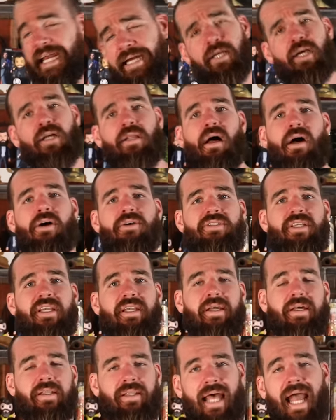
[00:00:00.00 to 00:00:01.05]
In
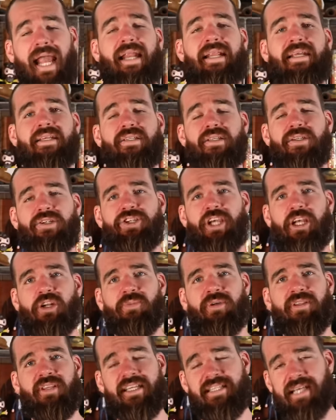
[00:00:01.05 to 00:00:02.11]
closing, ladies and
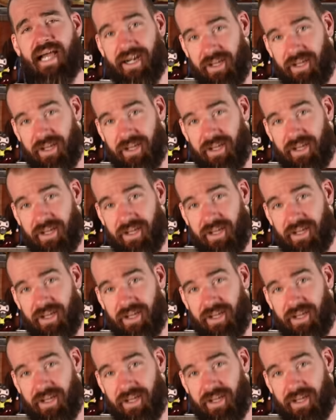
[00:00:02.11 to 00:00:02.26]
gentlemen, these